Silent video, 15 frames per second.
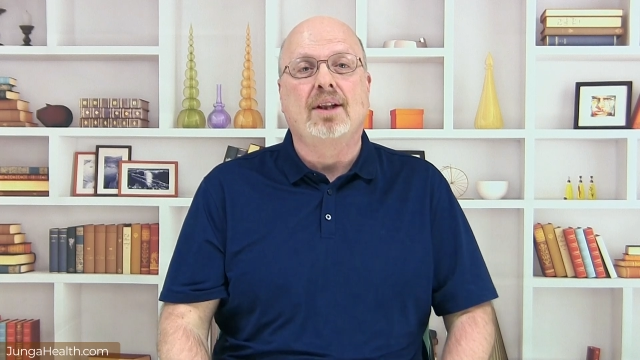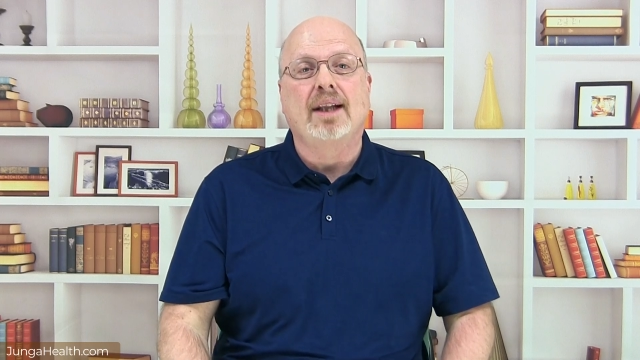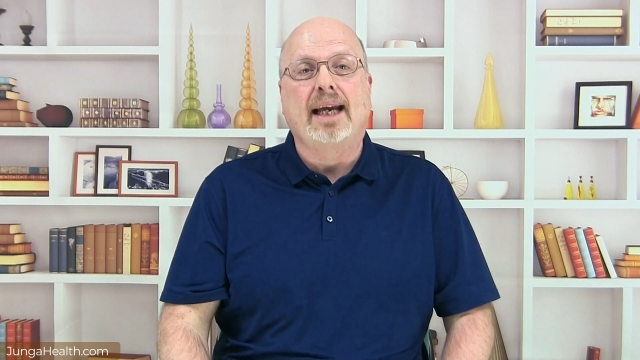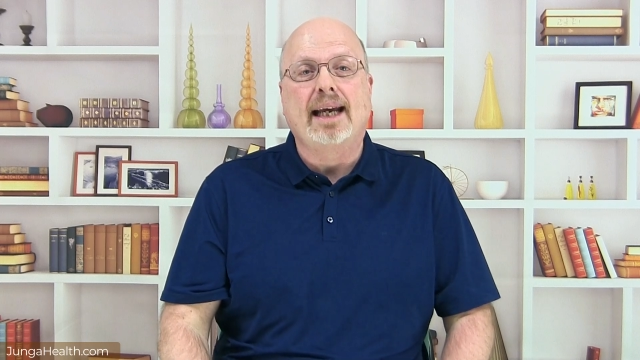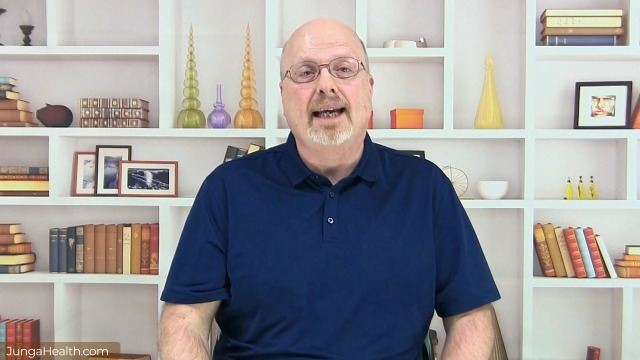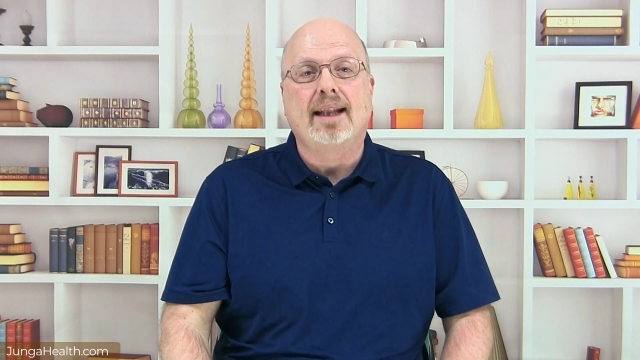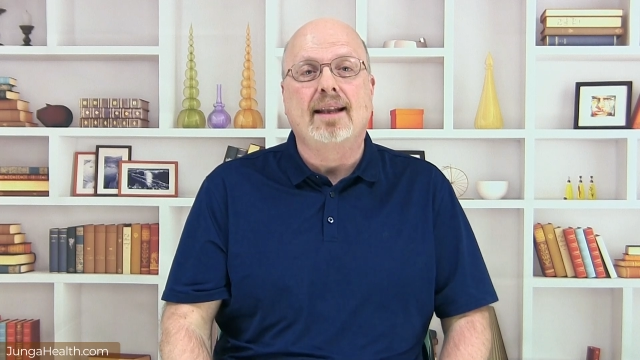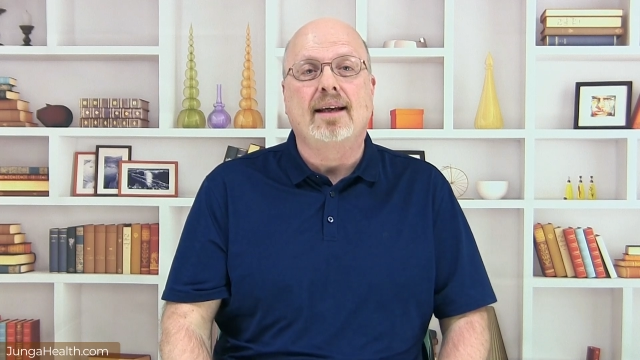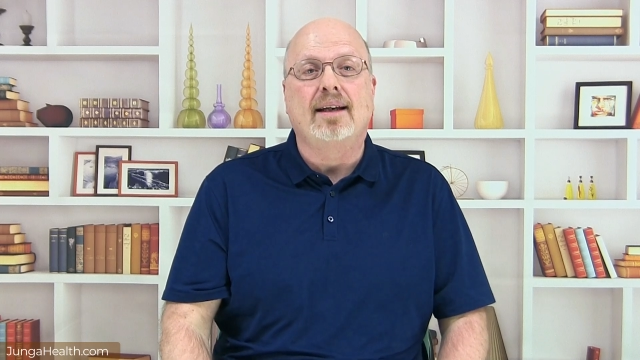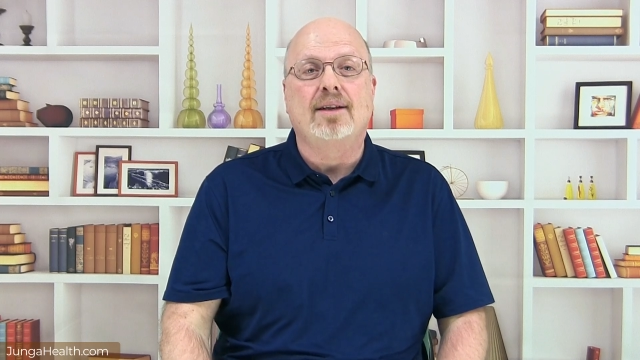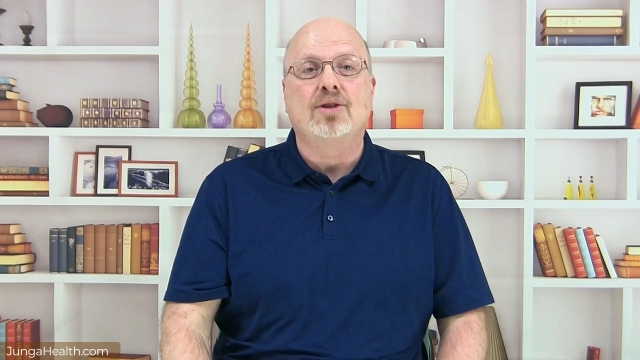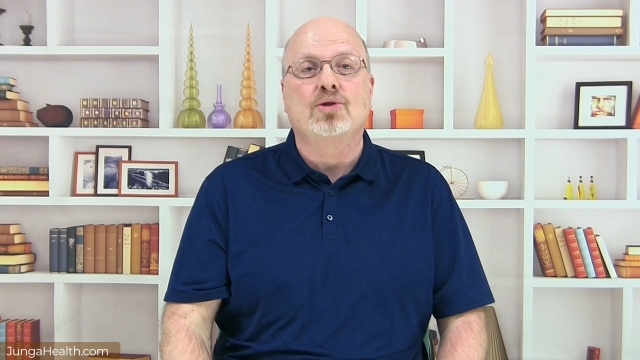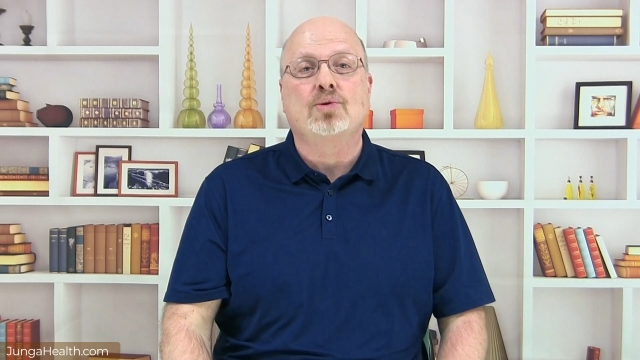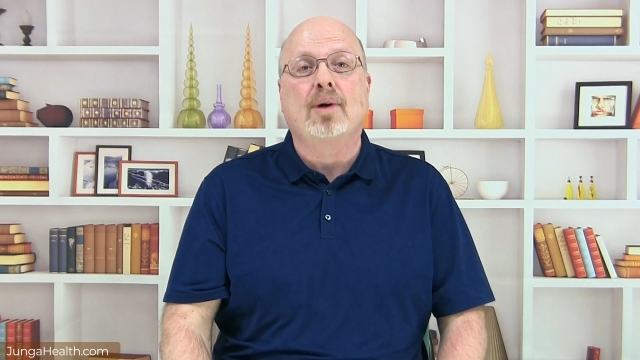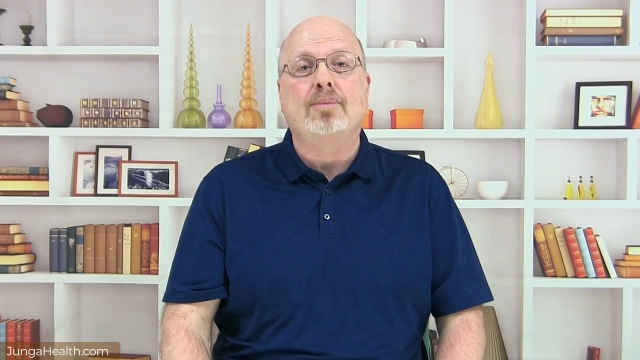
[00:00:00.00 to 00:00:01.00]
link in the
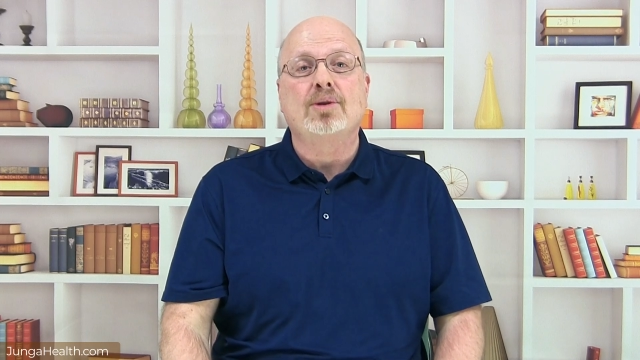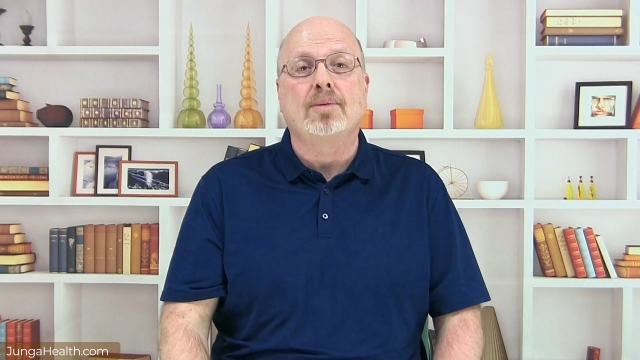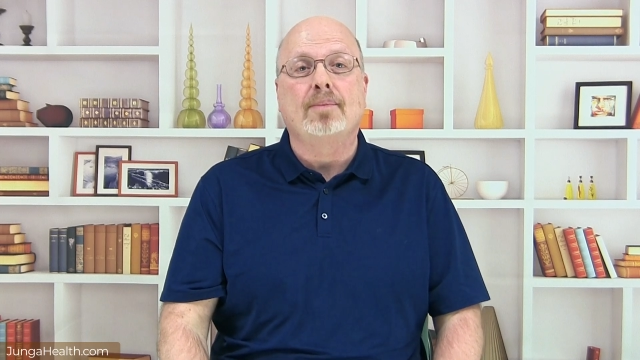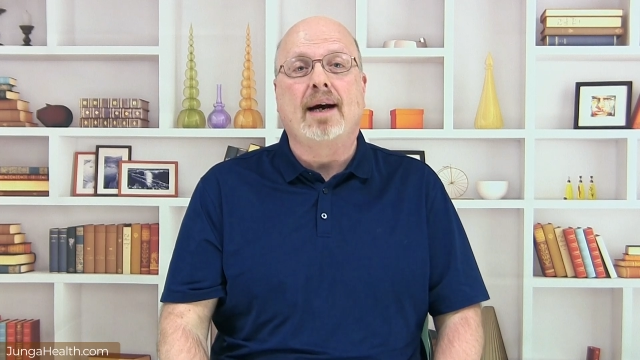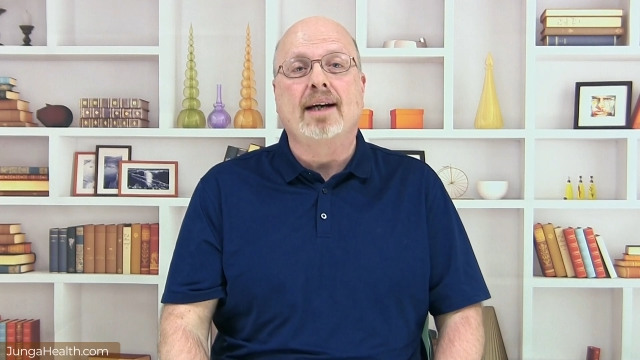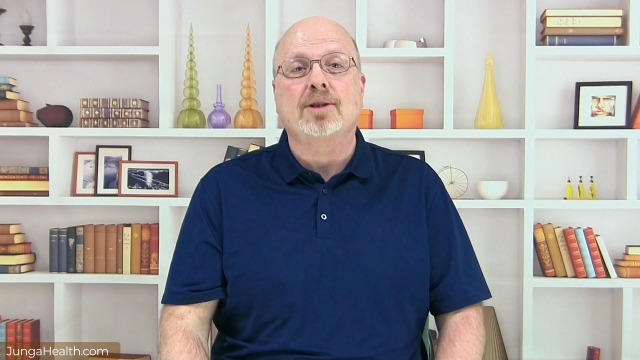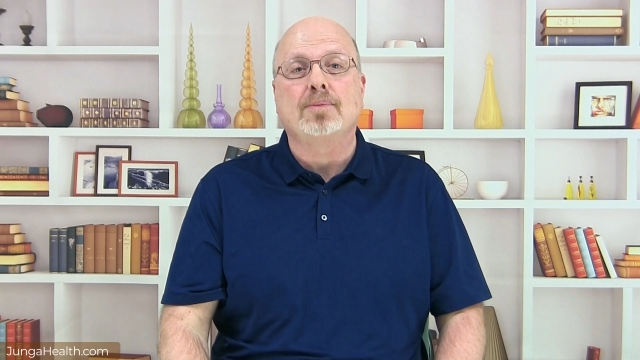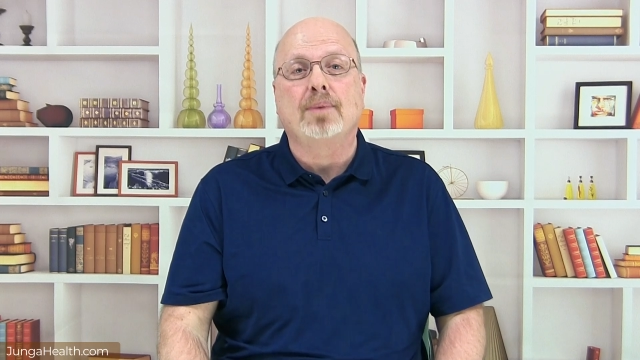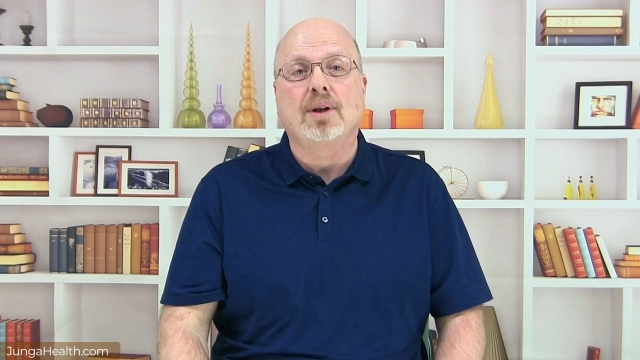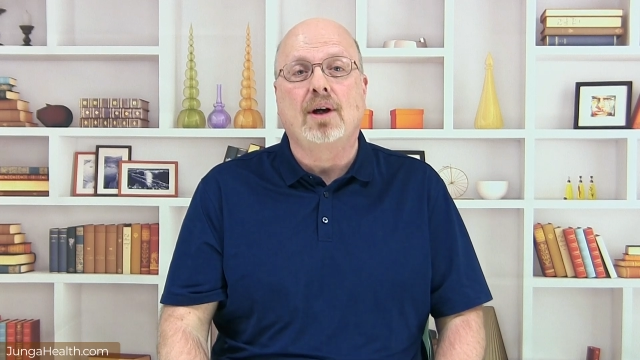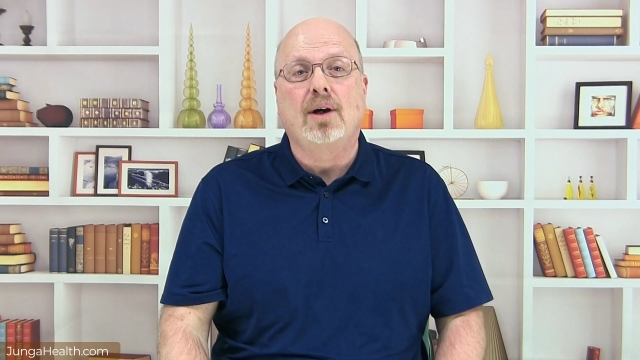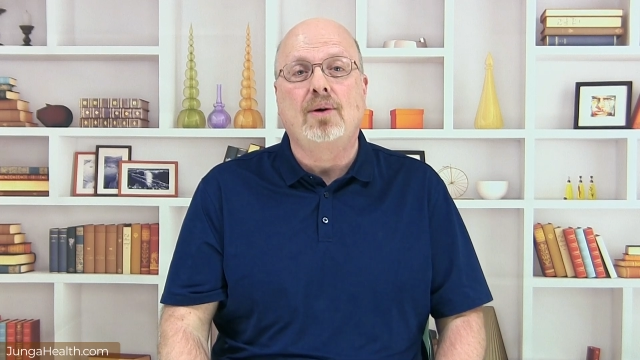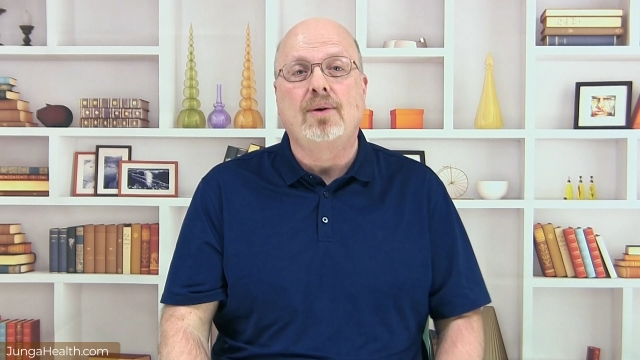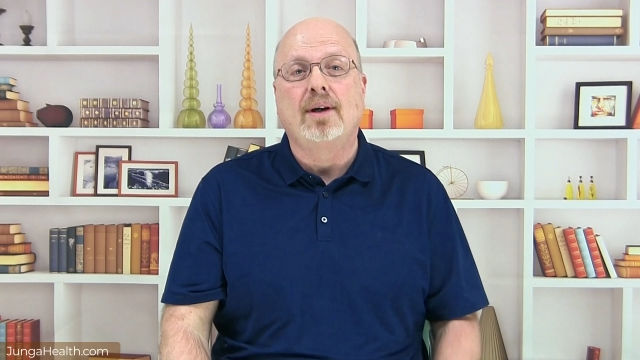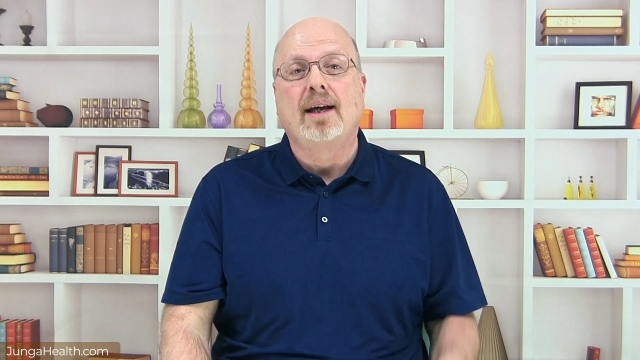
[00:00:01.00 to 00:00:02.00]
description box
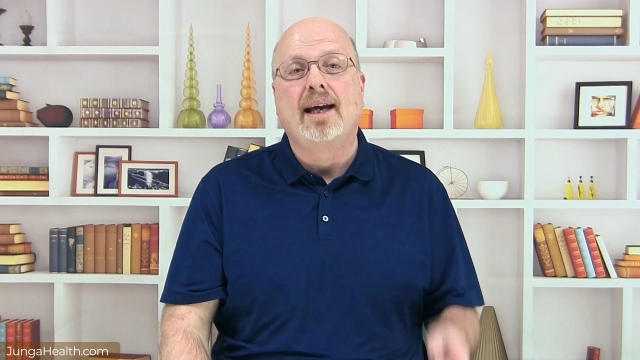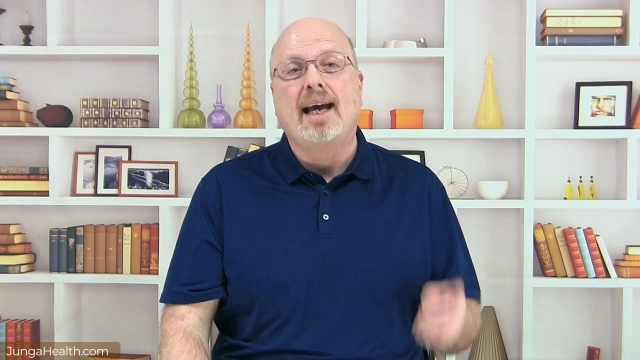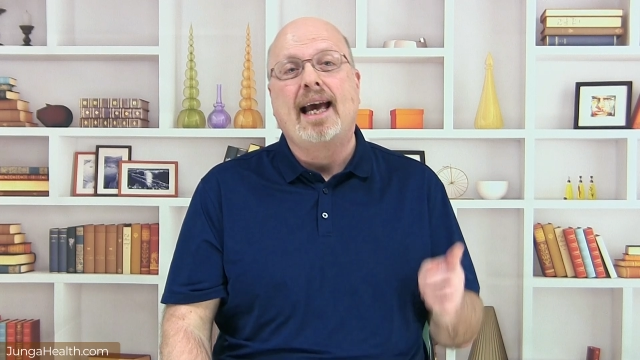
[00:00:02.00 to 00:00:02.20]
below,